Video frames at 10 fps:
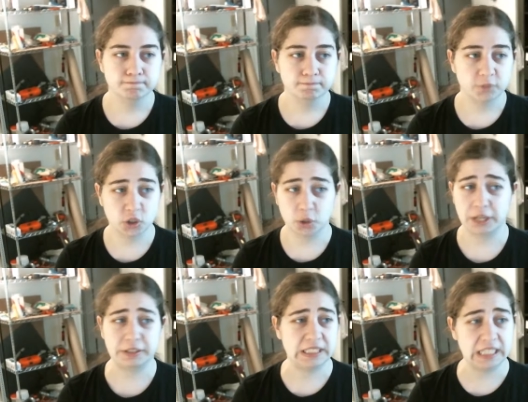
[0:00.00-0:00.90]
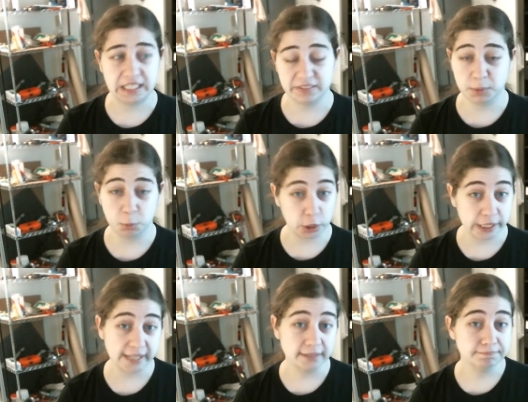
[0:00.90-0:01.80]
There's no guarantee I'll even be
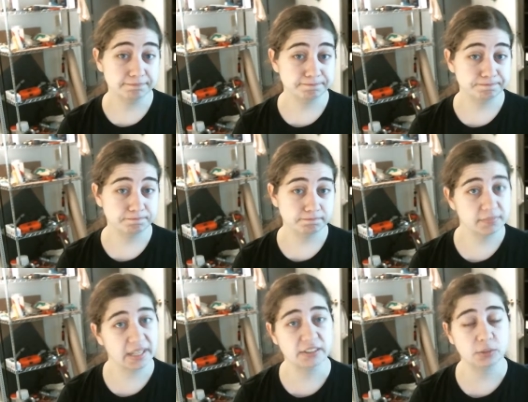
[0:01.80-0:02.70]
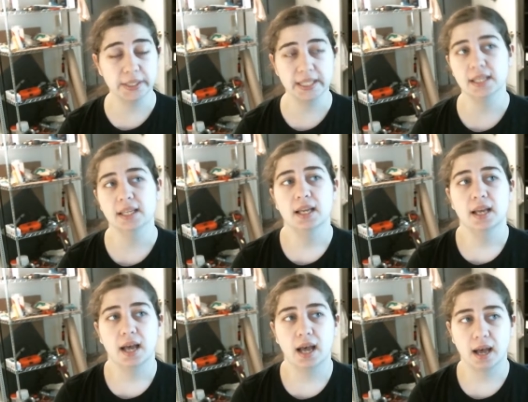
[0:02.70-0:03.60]
working next week.
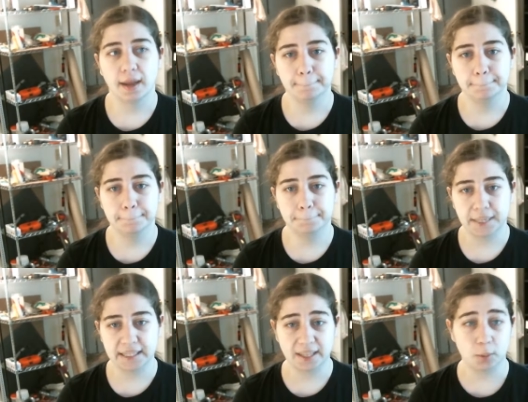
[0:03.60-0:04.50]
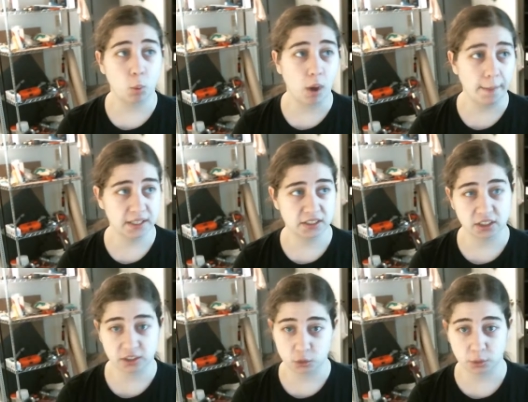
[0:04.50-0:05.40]
But they want me to
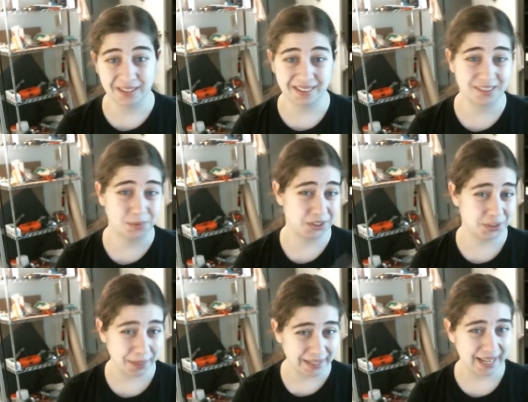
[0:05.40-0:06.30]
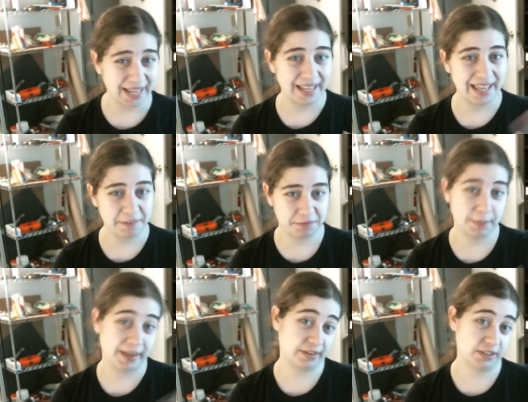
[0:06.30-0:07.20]
start the 26th, which is Monday, if the
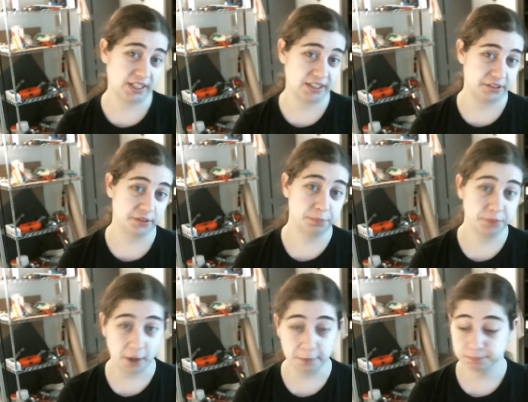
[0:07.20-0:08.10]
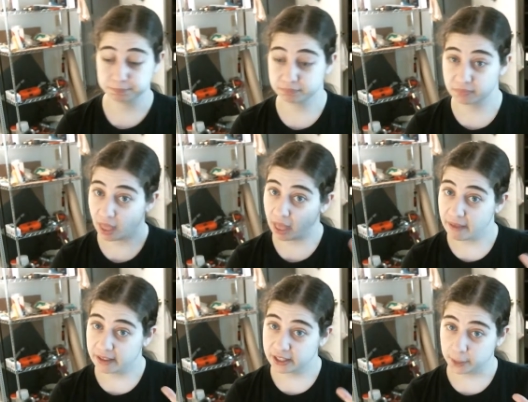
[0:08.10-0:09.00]
background check clears. So,
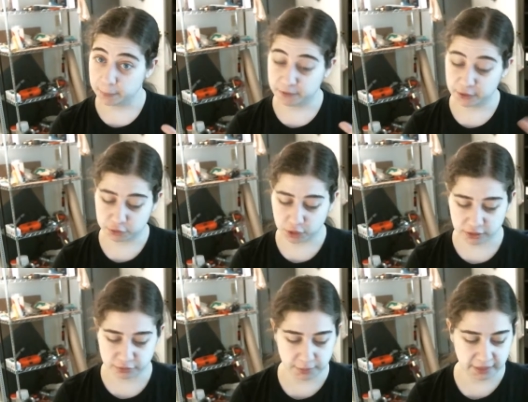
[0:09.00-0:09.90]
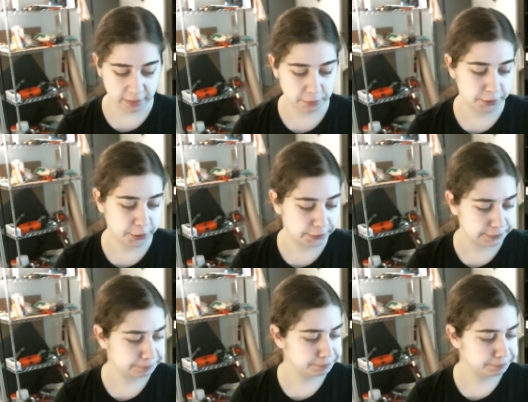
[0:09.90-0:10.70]
keep your fingers crossed for me. That would be good.